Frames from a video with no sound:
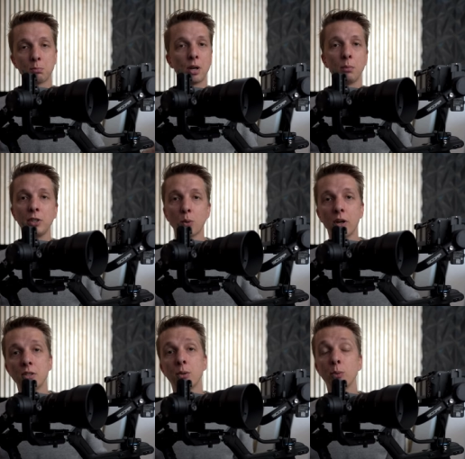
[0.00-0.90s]
probably
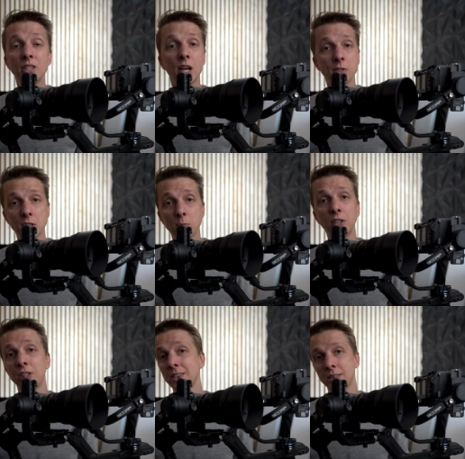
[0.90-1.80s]
twice or three times as
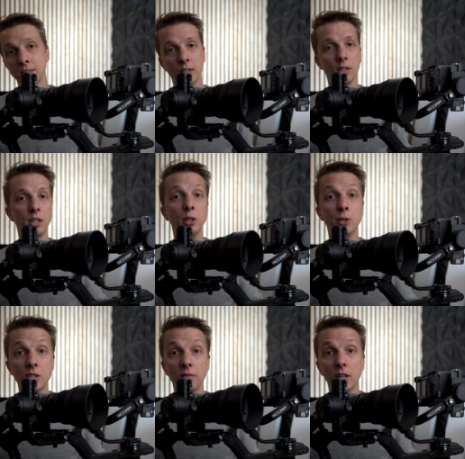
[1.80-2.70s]
much as your
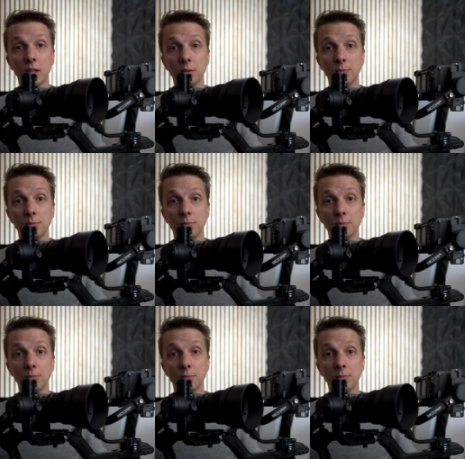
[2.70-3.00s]
Civic.